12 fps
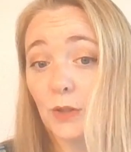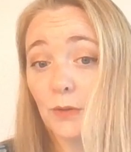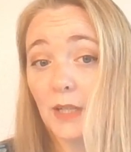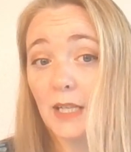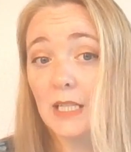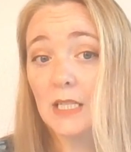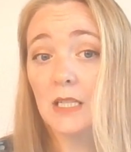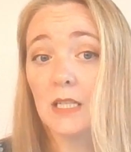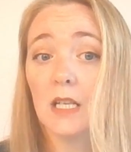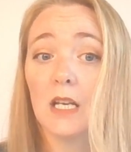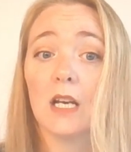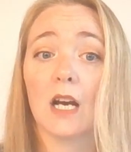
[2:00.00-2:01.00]
the rear end,
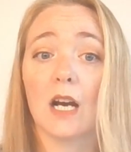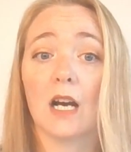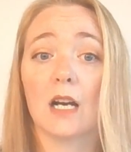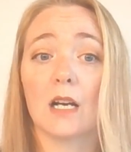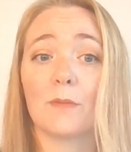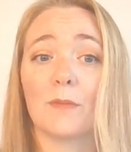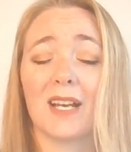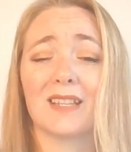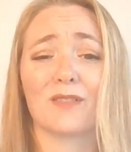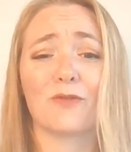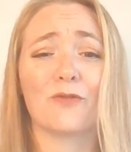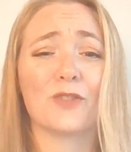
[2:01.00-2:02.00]

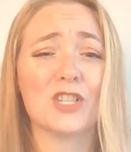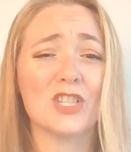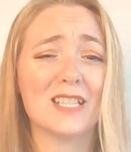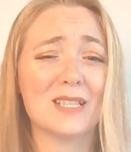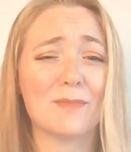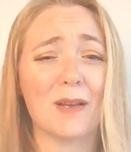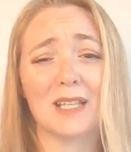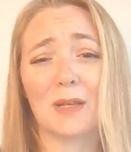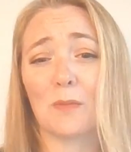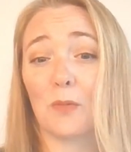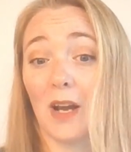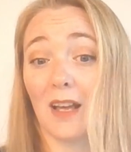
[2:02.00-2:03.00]
and then fishy
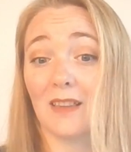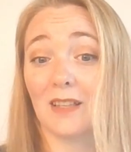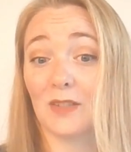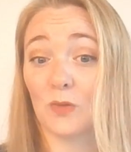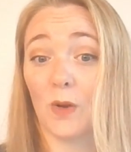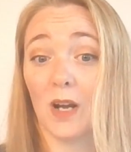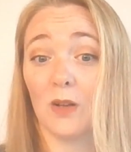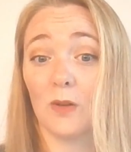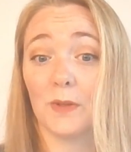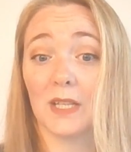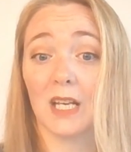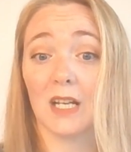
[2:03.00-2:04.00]
smelling breath as
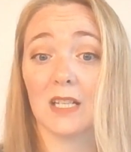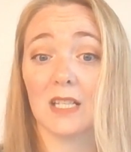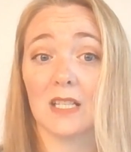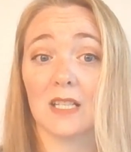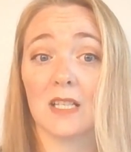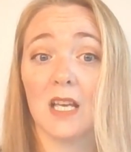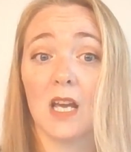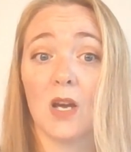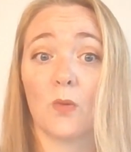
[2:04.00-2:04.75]
well, because